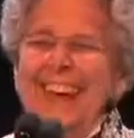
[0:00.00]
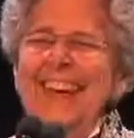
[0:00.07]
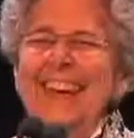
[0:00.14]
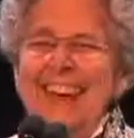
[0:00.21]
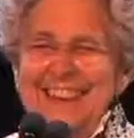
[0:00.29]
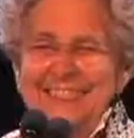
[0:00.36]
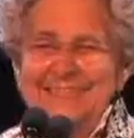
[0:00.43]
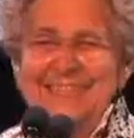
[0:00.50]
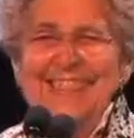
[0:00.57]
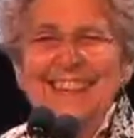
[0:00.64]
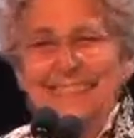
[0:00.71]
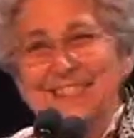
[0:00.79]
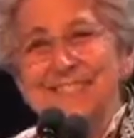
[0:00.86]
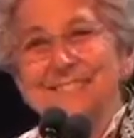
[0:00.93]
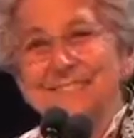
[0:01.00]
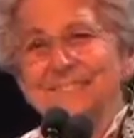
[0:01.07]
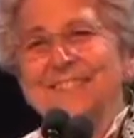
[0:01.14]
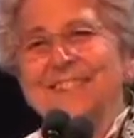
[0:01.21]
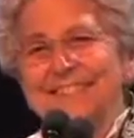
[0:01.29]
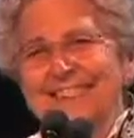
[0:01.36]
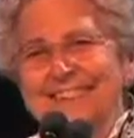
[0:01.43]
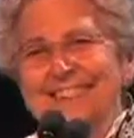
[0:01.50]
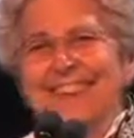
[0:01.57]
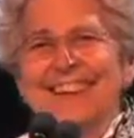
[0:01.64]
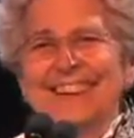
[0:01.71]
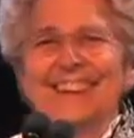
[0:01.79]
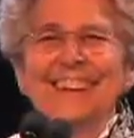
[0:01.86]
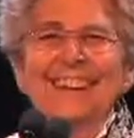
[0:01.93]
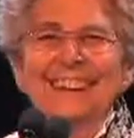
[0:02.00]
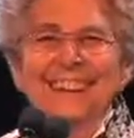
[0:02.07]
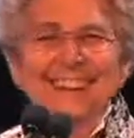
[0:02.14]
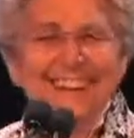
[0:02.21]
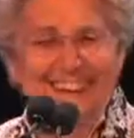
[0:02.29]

yes. that's true. Um,